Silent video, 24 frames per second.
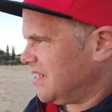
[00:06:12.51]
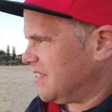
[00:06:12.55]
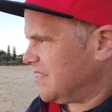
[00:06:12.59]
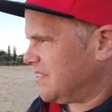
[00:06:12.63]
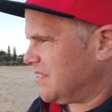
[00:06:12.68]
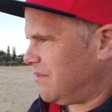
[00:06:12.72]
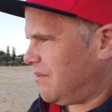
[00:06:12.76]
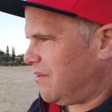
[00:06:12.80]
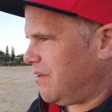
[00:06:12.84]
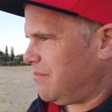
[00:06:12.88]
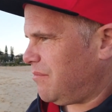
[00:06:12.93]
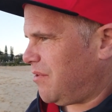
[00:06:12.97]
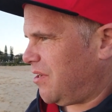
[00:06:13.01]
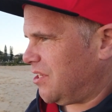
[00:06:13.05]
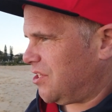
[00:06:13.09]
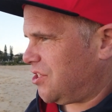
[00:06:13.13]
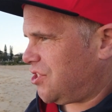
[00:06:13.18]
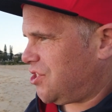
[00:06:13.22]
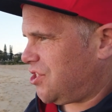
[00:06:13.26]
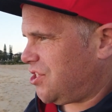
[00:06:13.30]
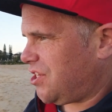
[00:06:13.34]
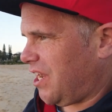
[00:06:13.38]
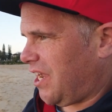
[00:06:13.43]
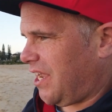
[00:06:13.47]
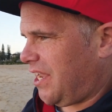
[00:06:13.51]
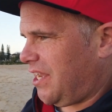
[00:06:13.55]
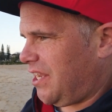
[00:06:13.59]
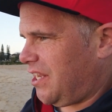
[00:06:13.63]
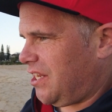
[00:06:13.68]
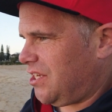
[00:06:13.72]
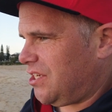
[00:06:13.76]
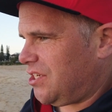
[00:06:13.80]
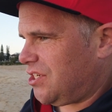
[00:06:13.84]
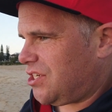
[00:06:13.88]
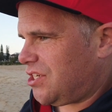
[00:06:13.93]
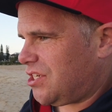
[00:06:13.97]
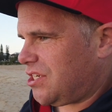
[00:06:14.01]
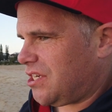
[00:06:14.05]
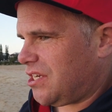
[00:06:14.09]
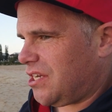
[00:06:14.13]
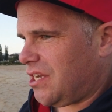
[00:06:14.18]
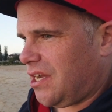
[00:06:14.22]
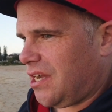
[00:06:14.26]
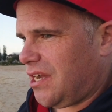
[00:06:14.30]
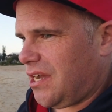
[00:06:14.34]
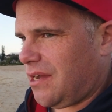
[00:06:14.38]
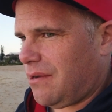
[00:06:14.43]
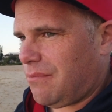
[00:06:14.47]
So I might change
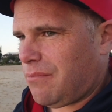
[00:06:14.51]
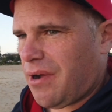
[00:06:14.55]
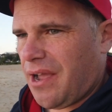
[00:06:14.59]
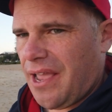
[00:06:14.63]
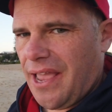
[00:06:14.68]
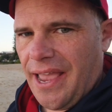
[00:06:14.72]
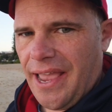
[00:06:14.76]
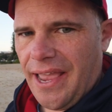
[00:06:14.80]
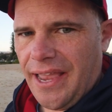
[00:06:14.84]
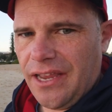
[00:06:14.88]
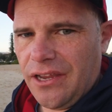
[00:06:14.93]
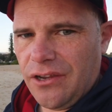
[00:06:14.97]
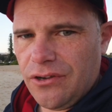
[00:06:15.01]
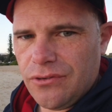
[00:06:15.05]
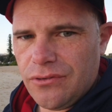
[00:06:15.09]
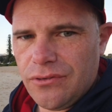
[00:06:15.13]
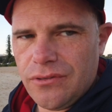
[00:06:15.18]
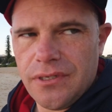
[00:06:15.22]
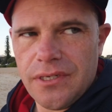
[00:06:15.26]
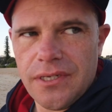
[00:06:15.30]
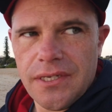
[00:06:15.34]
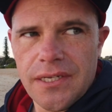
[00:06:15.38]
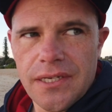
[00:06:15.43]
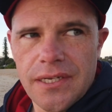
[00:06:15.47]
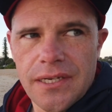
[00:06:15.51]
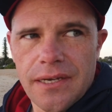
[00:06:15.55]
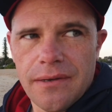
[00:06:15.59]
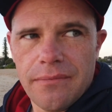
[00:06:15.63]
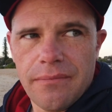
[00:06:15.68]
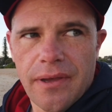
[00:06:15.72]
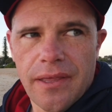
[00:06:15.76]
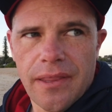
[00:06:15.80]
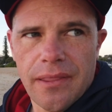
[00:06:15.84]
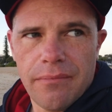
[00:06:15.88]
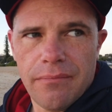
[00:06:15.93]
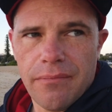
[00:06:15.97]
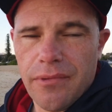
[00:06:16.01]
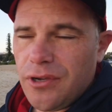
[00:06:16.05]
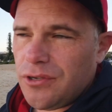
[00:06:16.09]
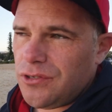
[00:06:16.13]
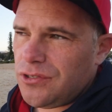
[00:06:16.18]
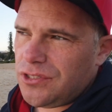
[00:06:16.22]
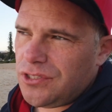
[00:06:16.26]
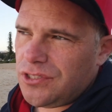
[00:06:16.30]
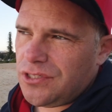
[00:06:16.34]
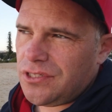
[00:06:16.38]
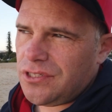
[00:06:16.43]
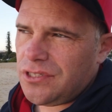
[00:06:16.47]
my angle and make the
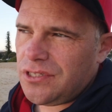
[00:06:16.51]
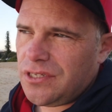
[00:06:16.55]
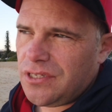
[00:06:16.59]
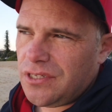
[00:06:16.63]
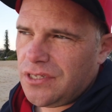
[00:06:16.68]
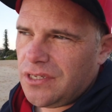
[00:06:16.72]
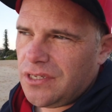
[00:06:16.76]
most